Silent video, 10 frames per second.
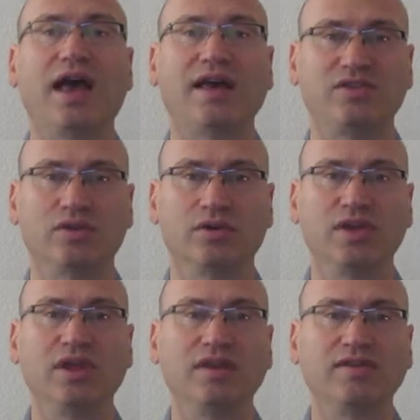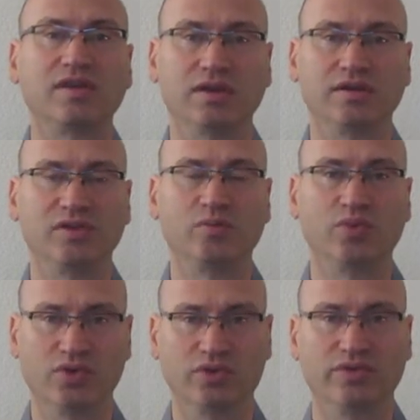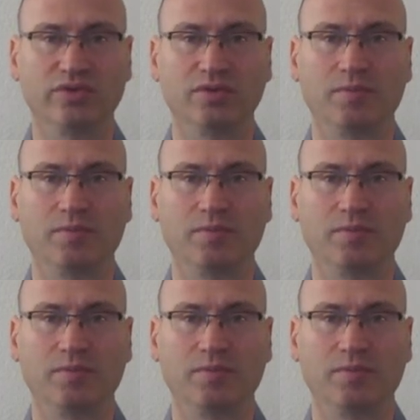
as your thinking skills improve.